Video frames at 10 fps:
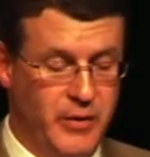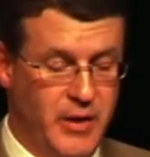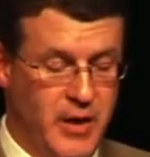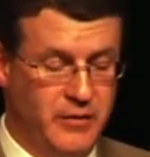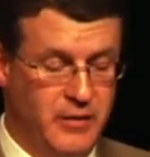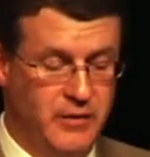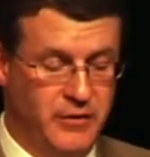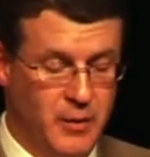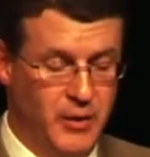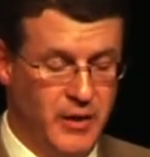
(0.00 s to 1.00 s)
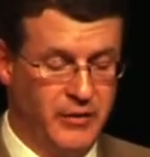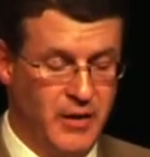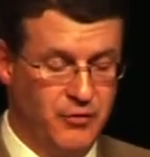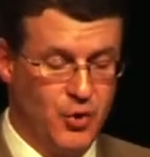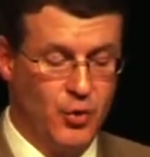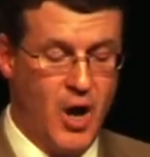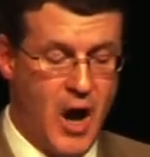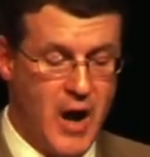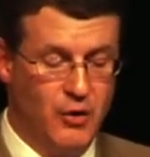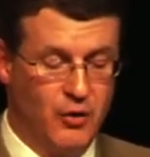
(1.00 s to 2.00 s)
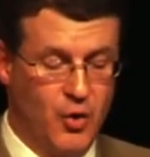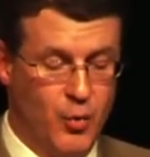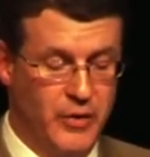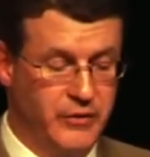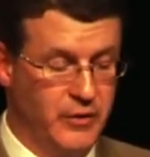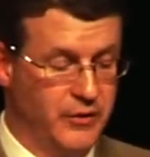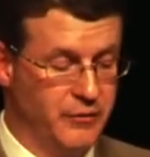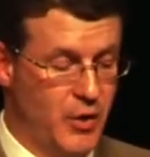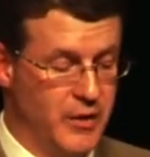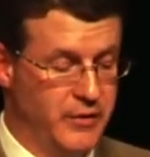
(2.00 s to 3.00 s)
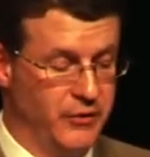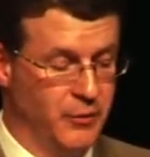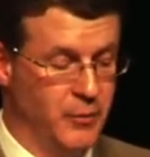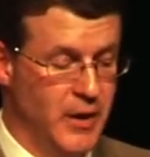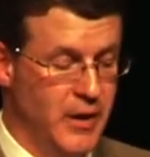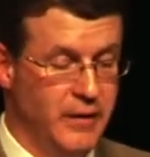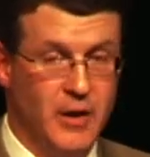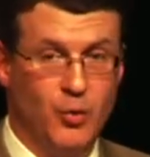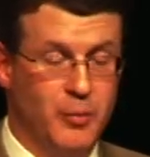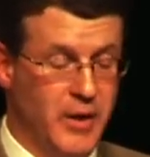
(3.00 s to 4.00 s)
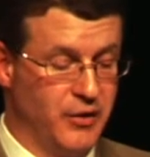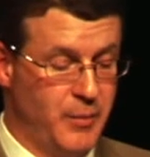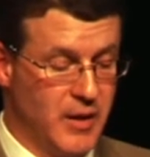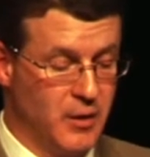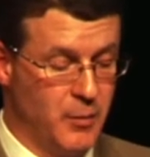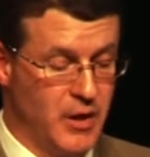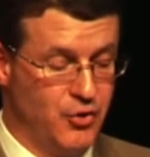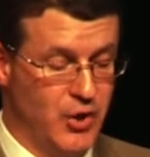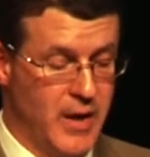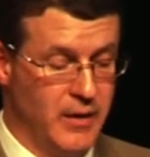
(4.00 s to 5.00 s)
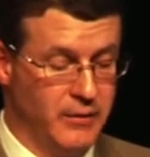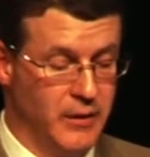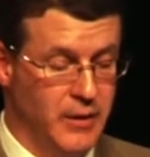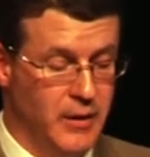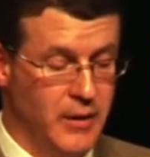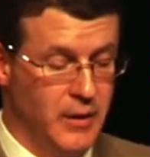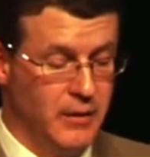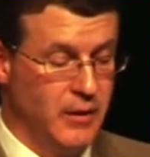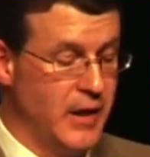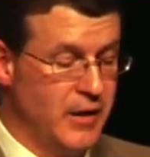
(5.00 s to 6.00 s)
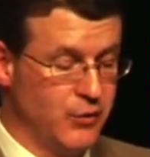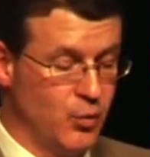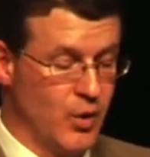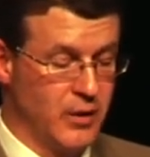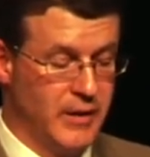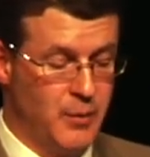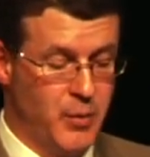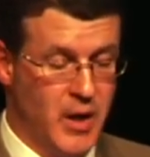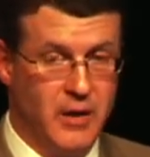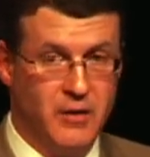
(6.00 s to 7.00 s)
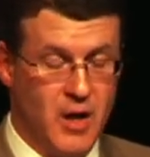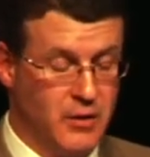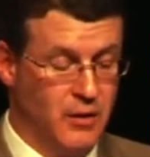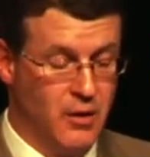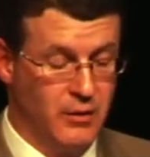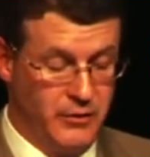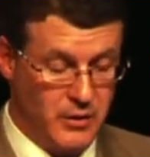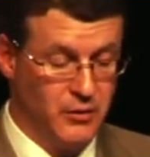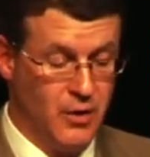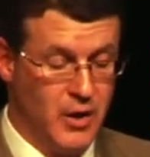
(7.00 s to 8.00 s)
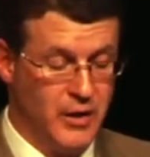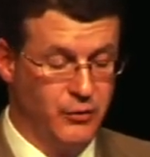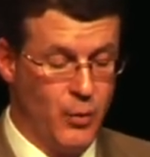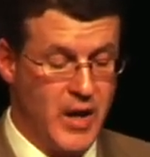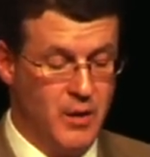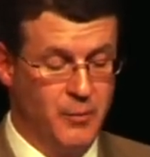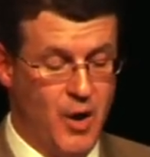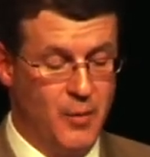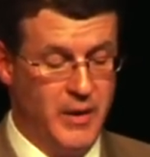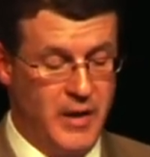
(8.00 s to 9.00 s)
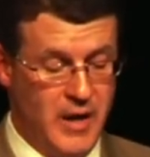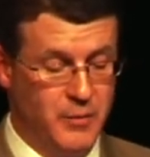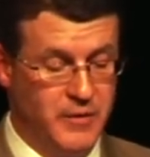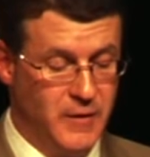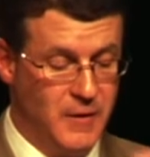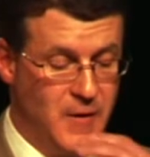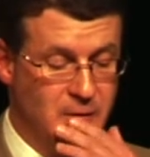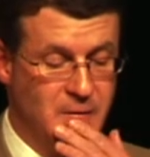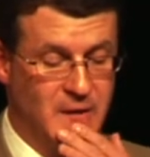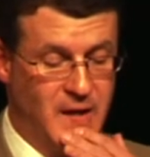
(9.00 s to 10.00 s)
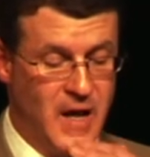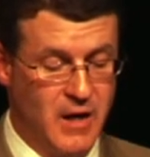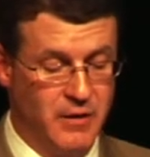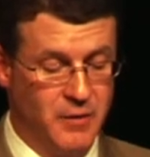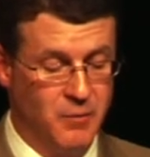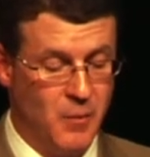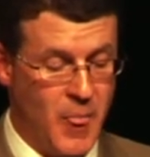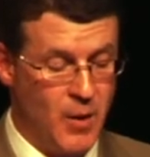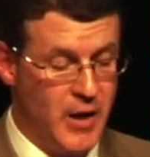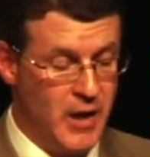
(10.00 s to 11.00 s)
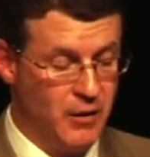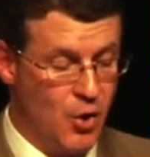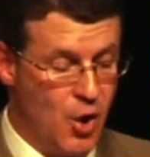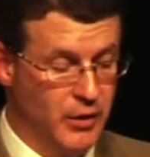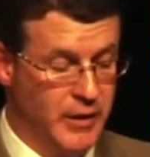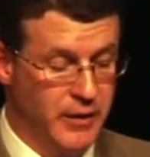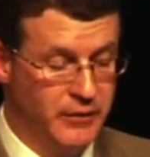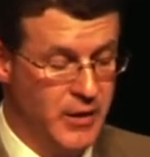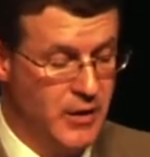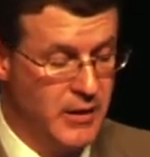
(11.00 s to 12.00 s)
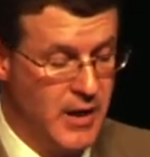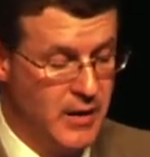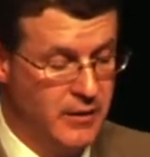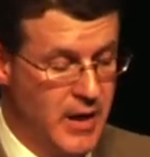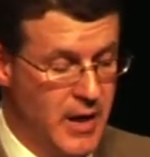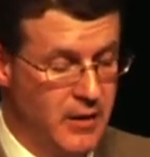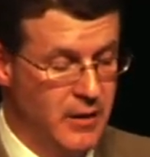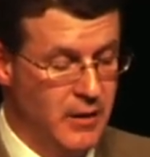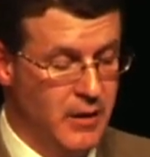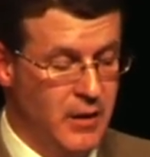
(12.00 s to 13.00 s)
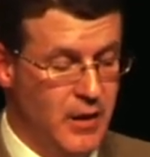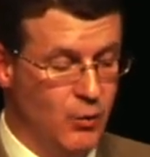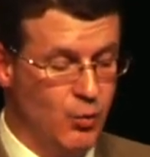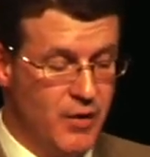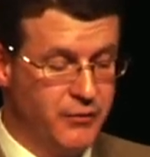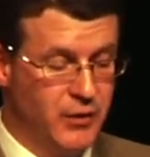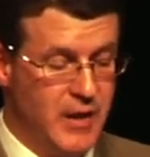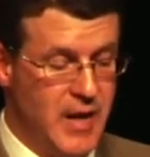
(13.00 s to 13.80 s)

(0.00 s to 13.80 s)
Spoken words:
with ASD siblings have shown a higher coincidence of autism than would be expected by chance. The latest work, led by Dr. Lonnie Zwagenbaum in Edmonton here in Canada and colleagues, indicate that in roughly